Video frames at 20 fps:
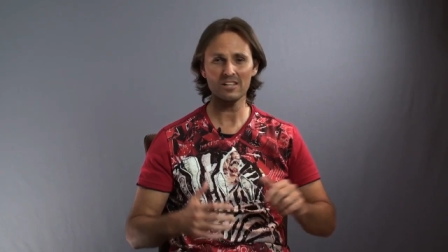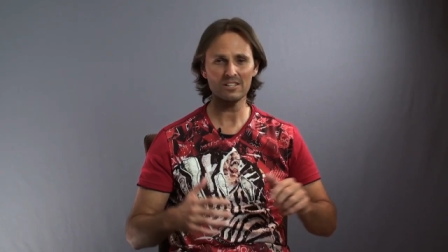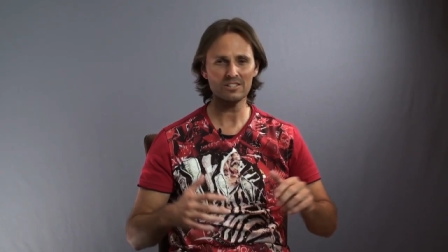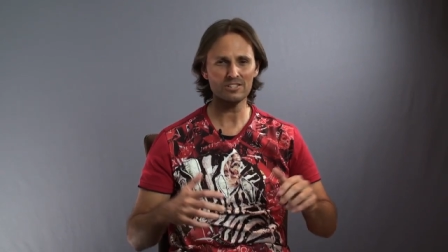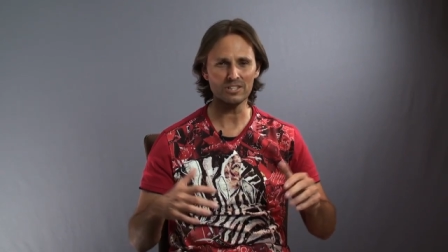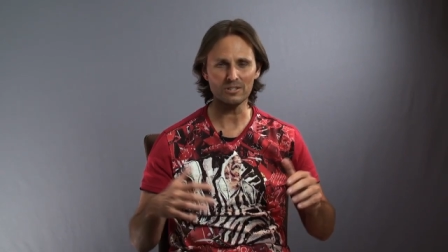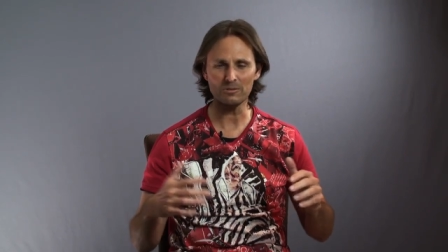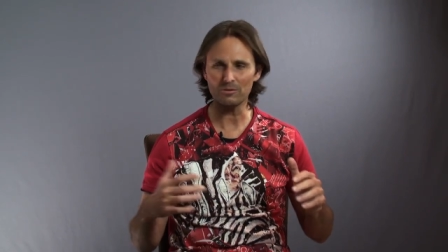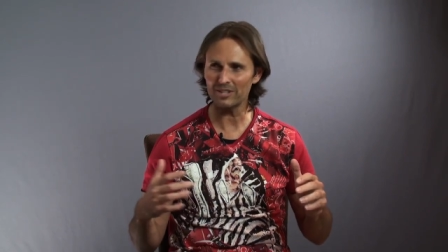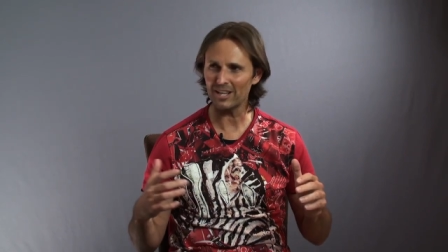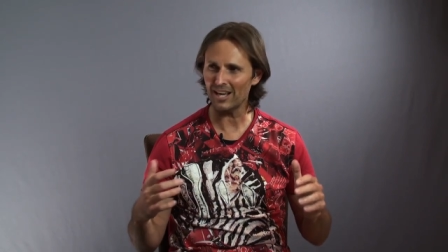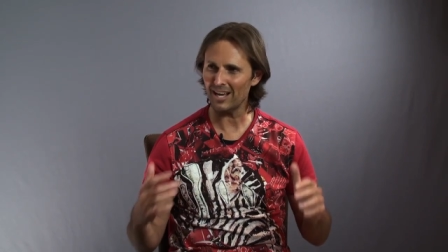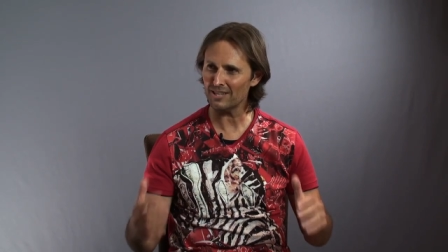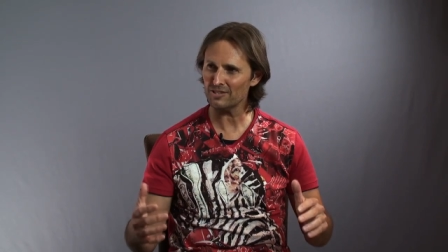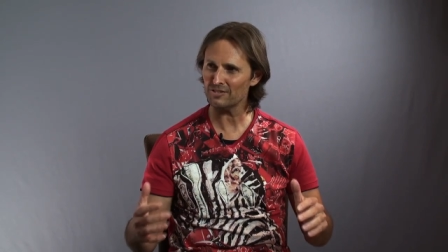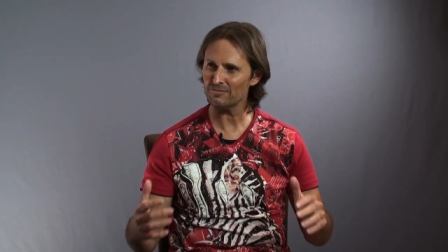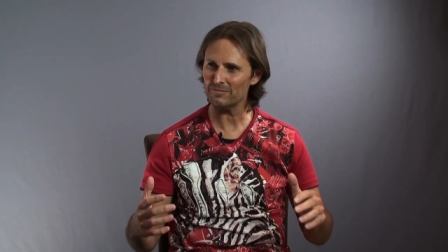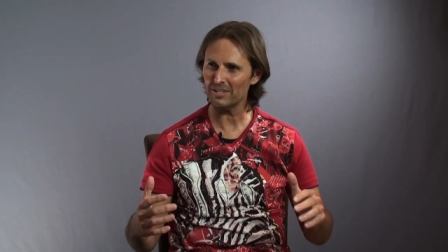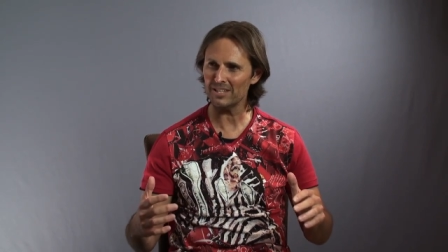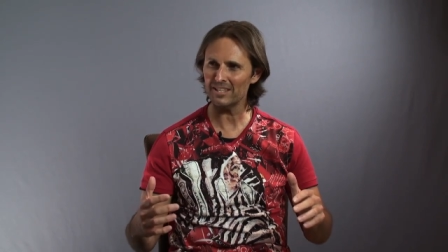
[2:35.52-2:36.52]
She would
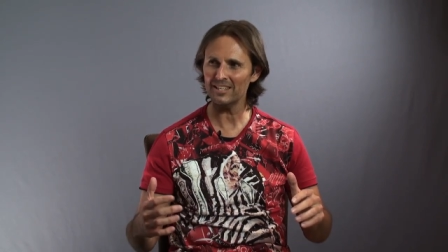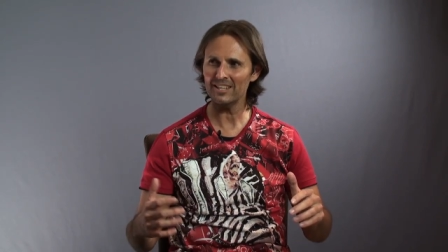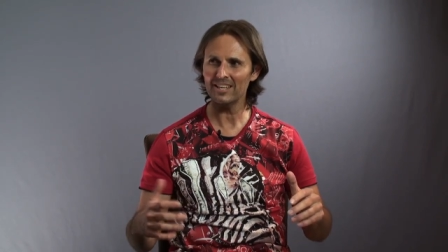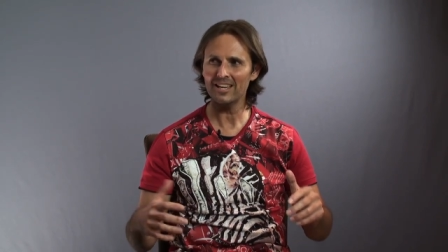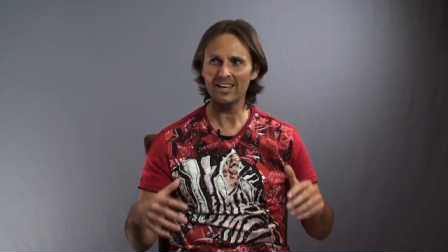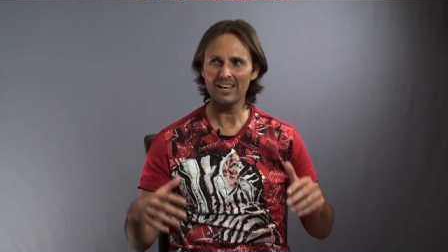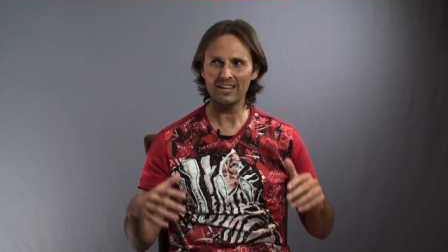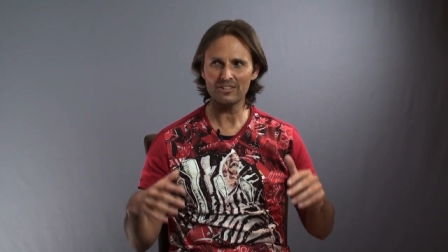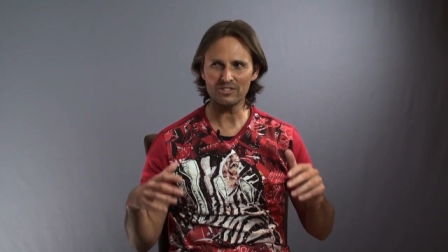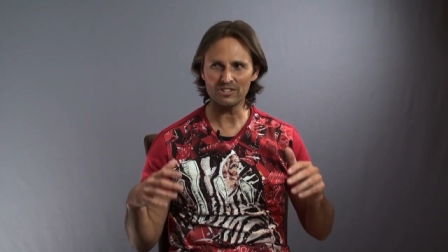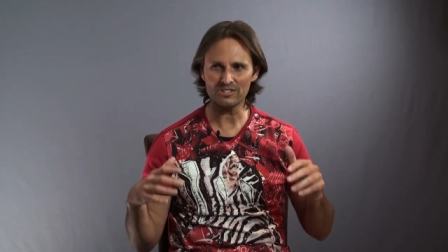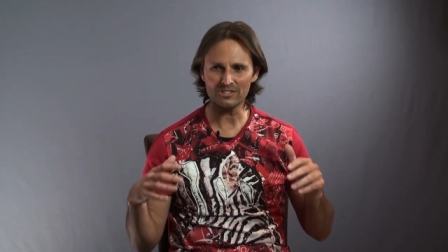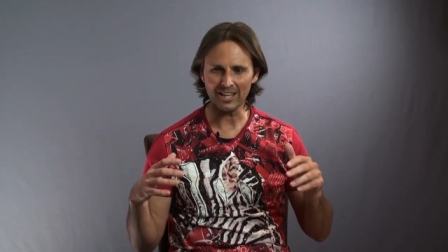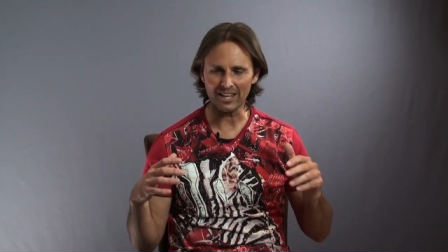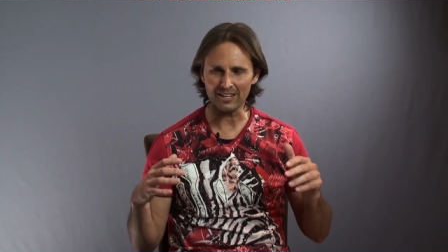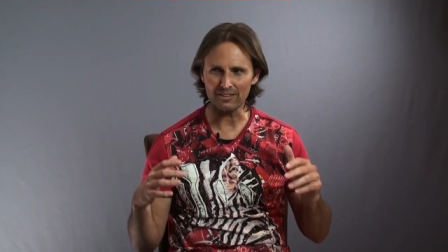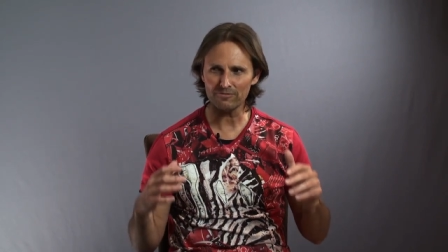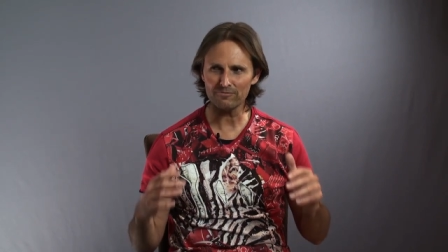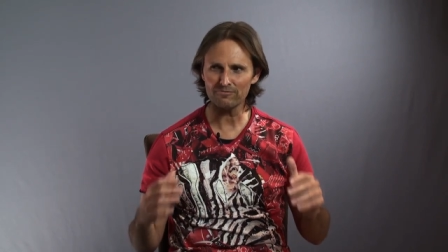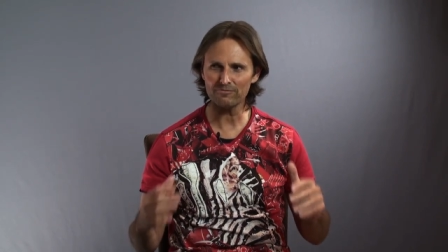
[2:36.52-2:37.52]
ask me to
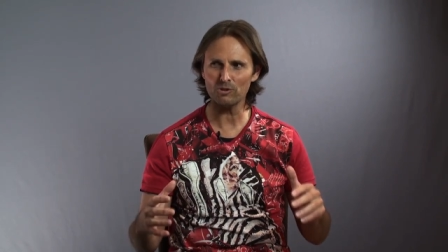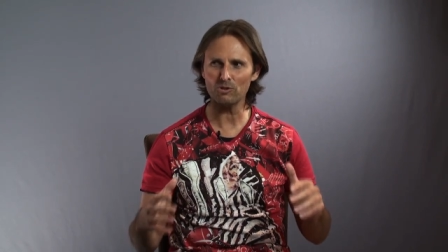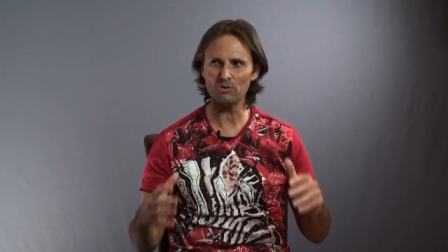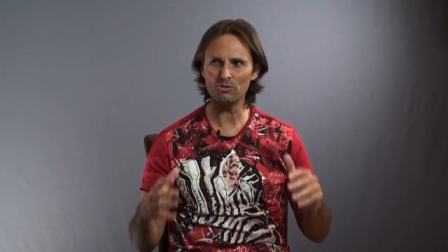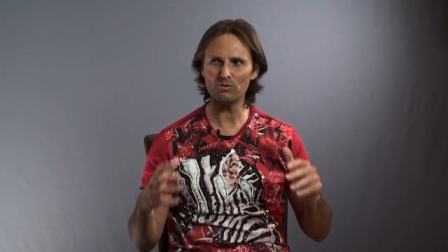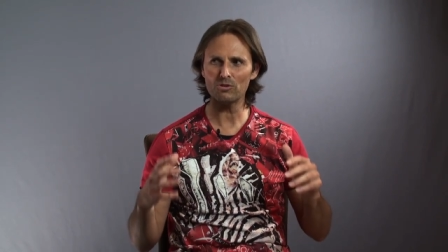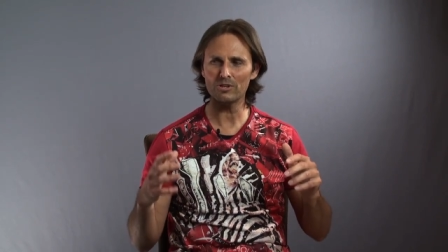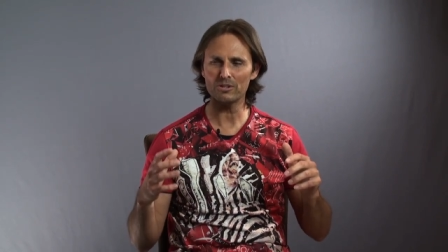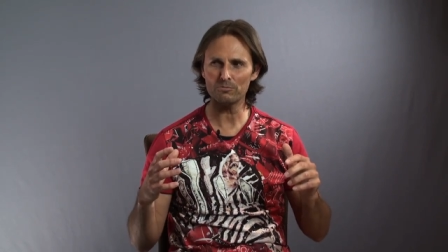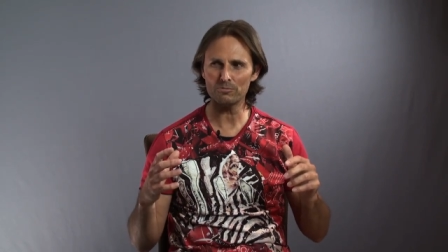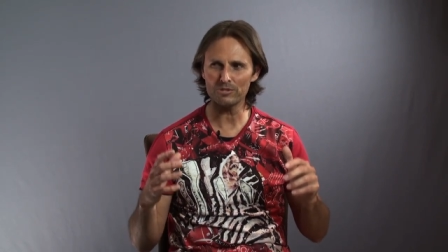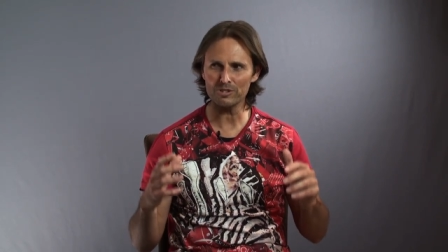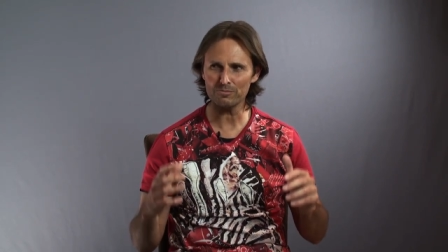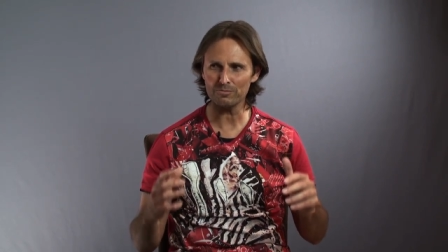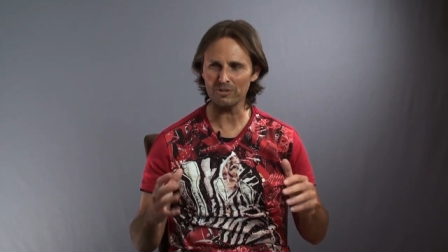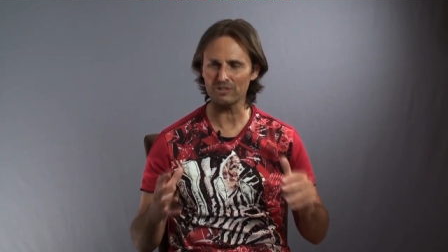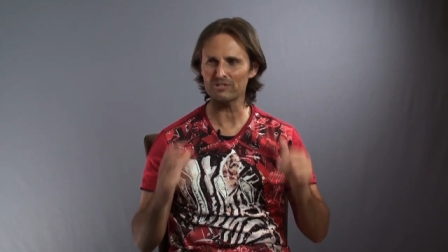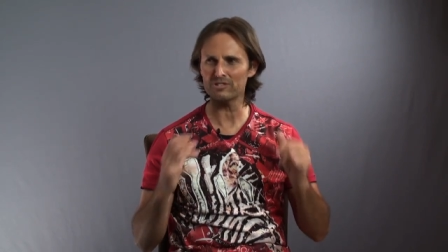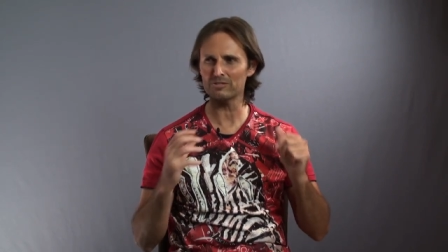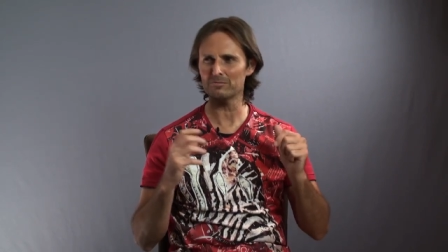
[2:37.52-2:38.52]
take full
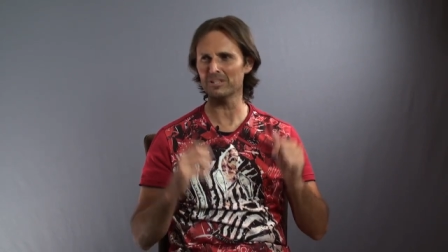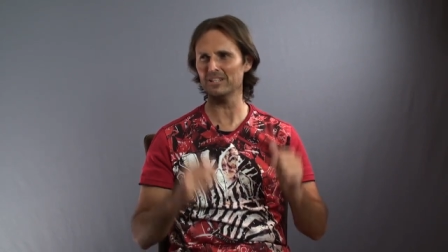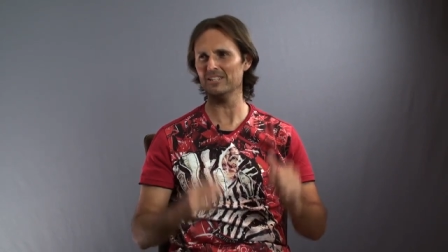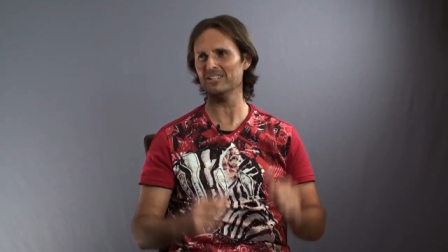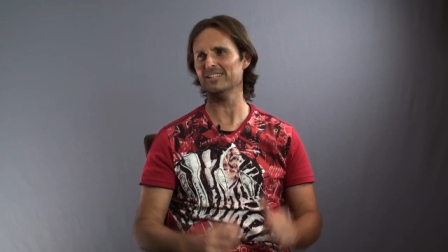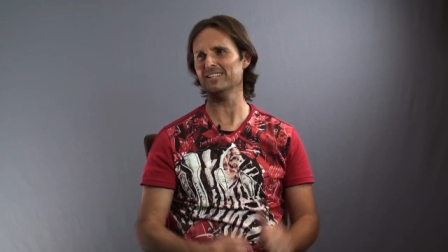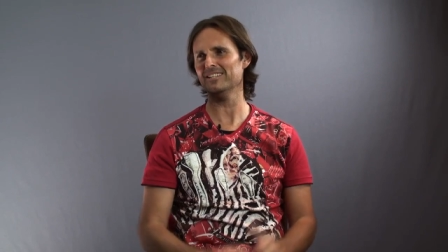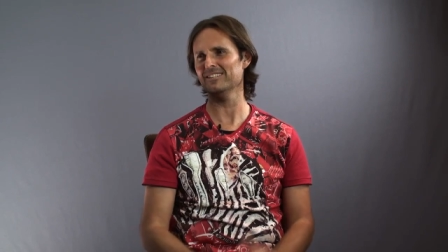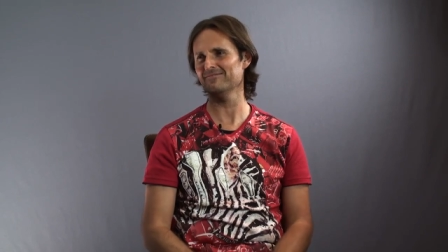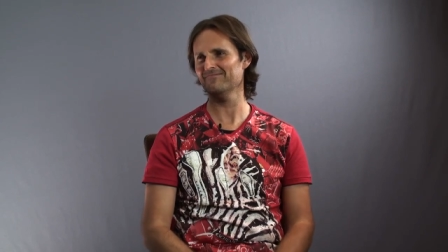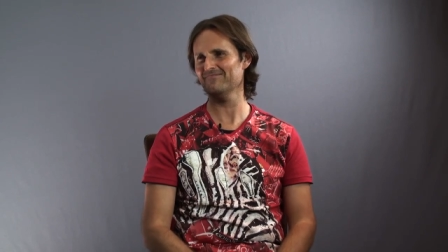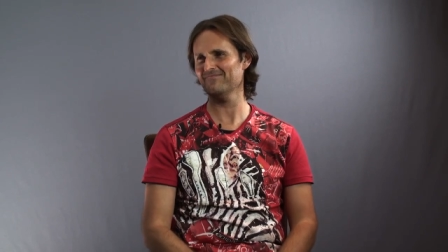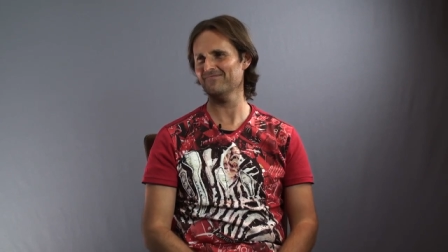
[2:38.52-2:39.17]
responsibility